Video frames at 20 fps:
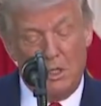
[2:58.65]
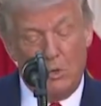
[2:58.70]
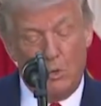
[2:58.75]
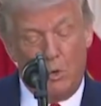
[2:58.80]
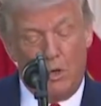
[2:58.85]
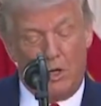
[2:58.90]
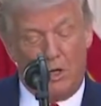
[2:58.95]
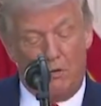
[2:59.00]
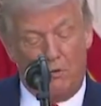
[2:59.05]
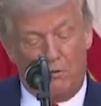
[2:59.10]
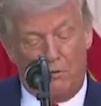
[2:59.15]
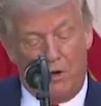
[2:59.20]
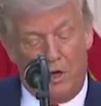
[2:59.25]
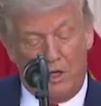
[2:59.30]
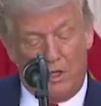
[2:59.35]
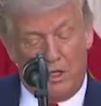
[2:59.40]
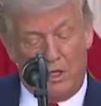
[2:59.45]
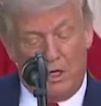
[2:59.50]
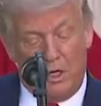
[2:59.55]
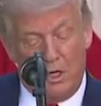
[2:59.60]
We
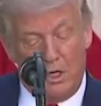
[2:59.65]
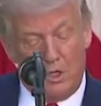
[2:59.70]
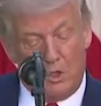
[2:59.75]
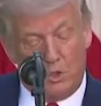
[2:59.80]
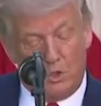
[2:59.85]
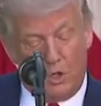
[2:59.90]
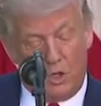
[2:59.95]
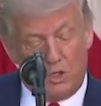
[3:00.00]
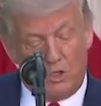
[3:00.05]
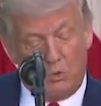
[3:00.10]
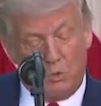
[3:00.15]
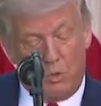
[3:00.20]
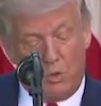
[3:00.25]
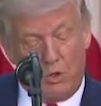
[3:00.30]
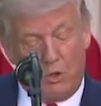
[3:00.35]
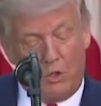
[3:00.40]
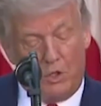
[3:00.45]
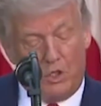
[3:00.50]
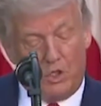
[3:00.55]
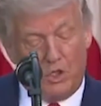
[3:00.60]
confronted
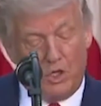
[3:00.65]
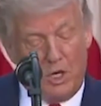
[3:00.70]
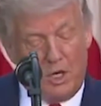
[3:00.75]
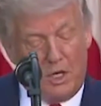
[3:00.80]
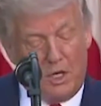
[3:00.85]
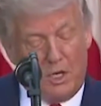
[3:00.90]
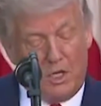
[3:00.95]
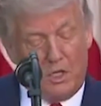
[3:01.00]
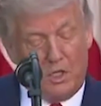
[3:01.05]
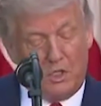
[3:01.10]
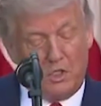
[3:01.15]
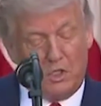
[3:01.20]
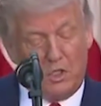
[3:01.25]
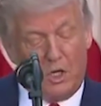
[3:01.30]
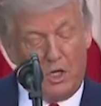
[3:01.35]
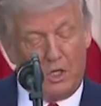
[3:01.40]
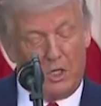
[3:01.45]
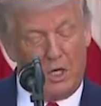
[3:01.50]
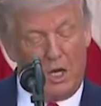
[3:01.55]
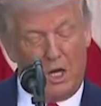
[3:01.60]
untrustworthy Chinese
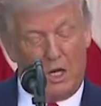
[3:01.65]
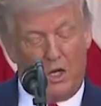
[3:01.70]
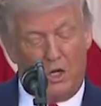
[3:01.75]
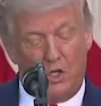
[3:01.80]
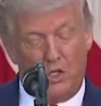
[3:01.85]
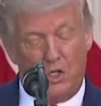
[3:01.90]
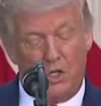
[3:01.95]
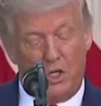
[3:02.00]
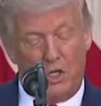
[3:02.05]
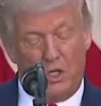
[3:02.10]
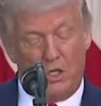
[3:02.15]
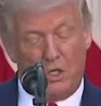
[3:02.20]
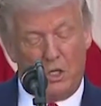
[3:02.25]
technology and